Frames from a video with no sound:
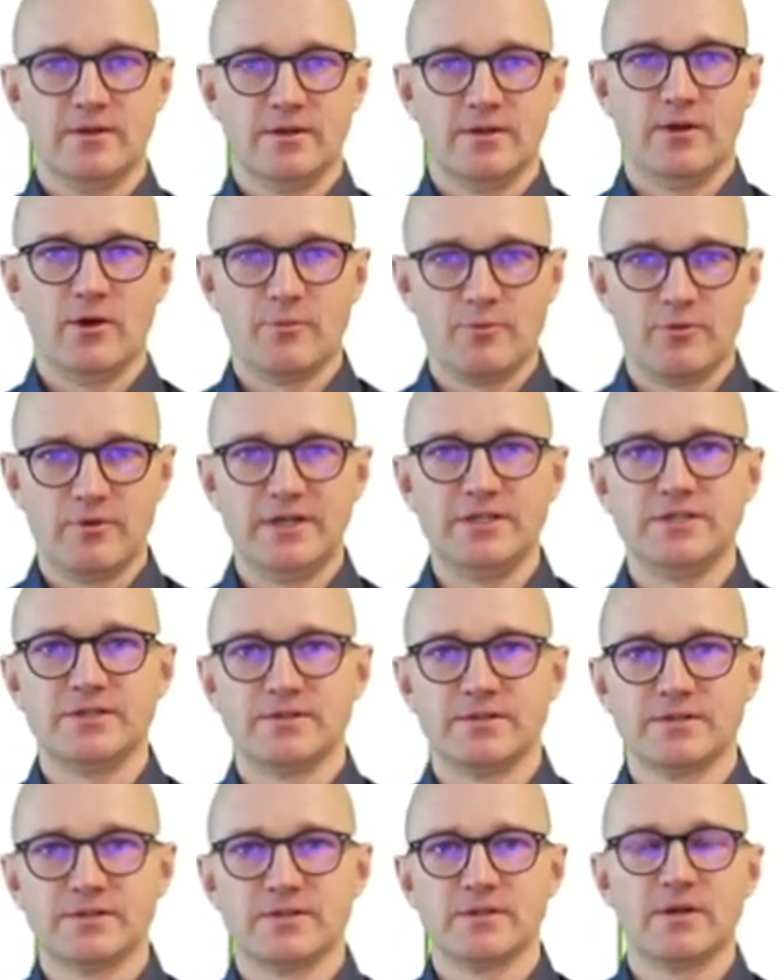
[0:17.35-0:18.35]

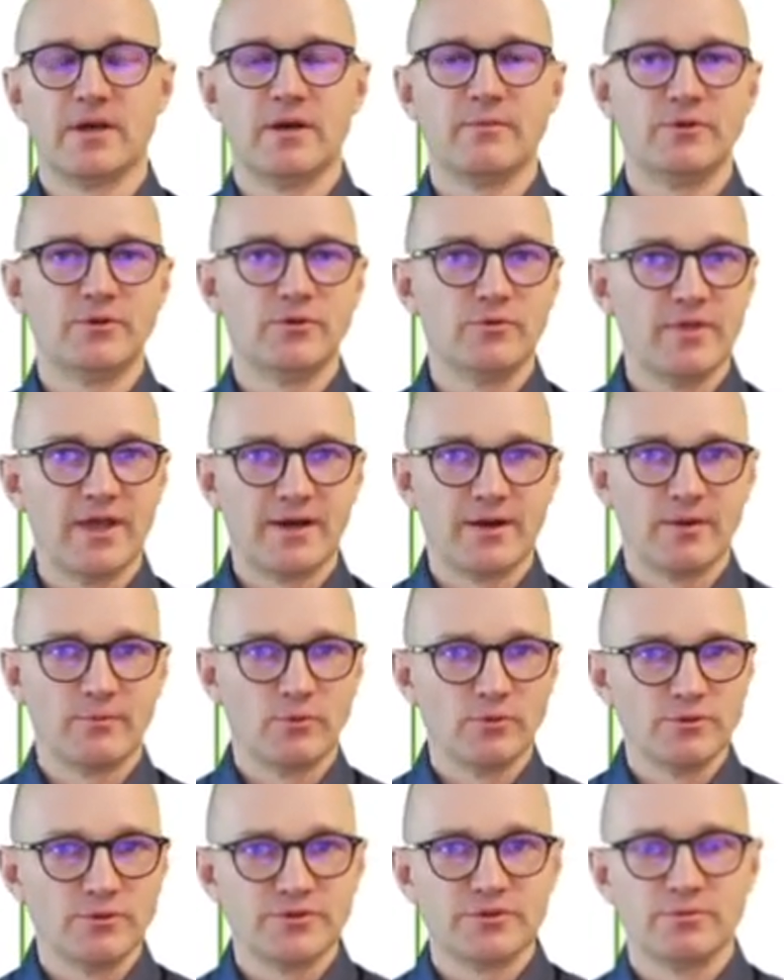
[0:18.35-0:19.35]
operations, and we do that on
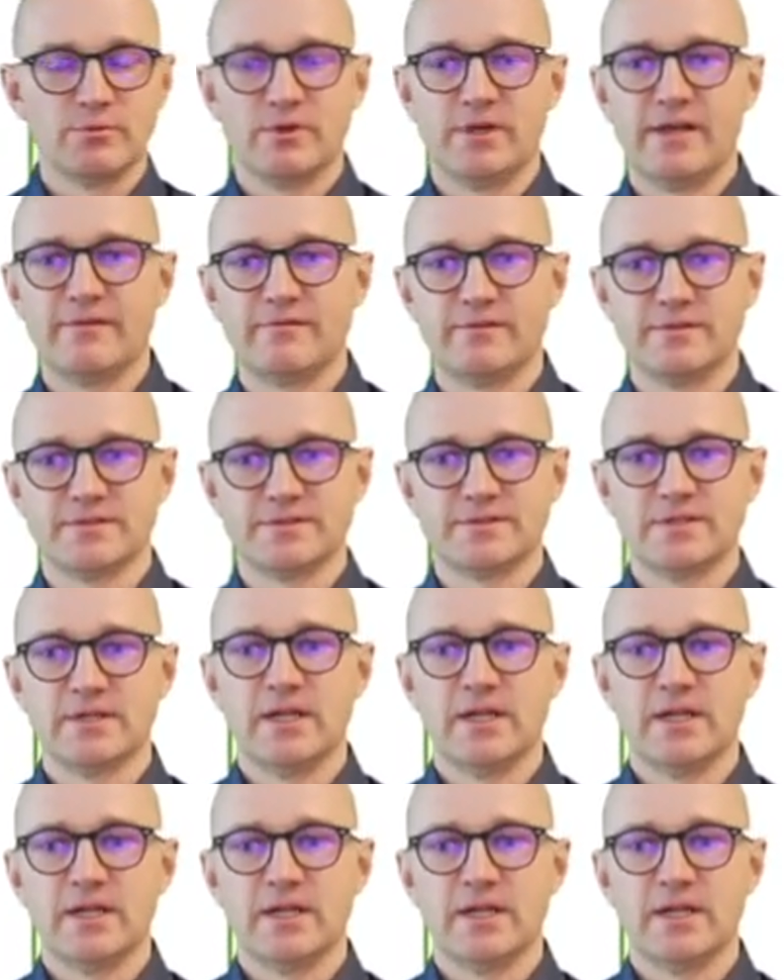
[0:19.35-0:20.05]
multiple levels.